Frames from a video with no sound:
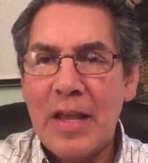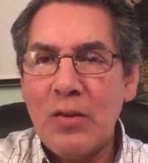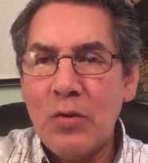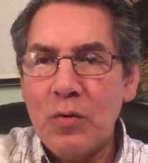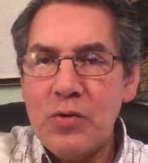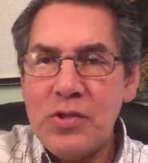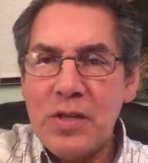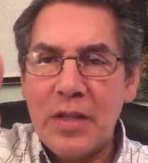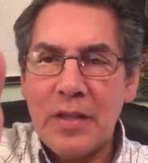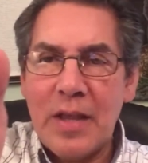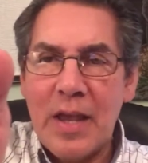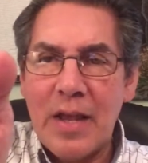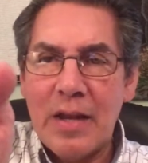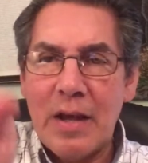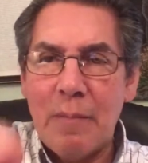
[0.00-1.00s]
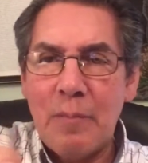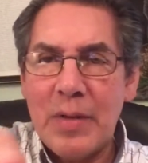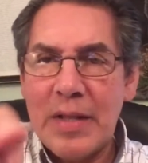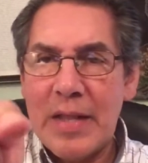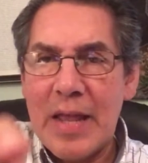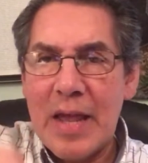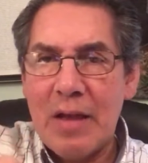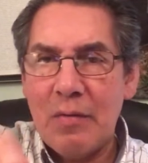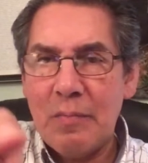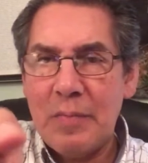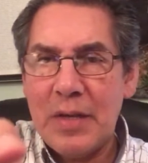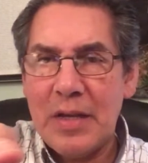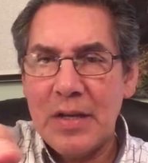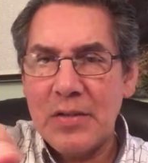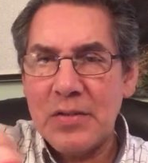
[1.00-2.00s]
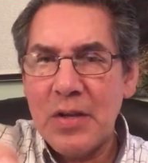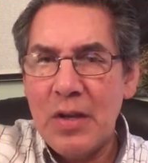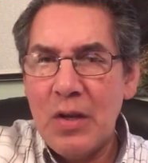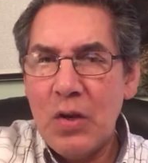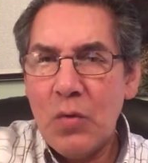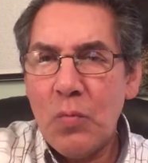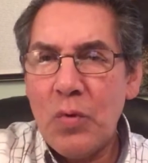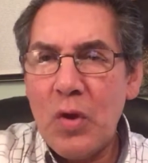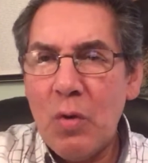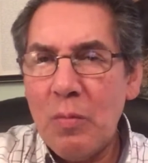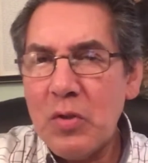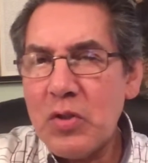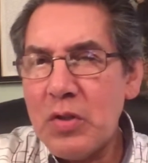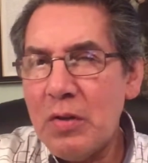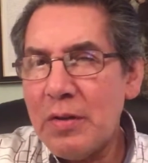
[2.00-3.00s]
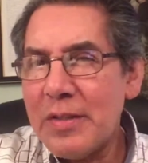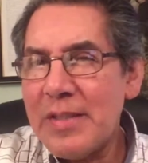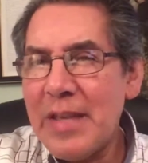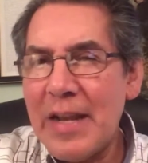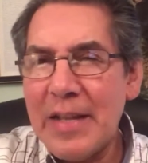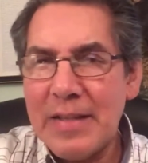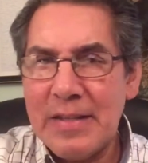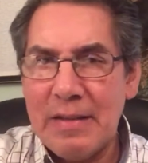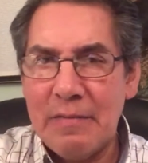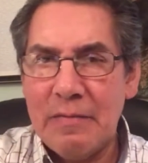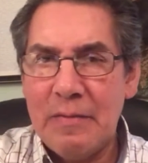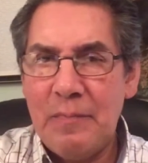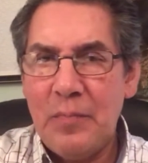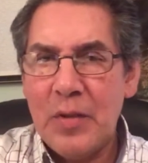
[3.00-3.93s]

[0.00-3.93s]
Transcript: and don't shake the hand up and down because we almost look tentative.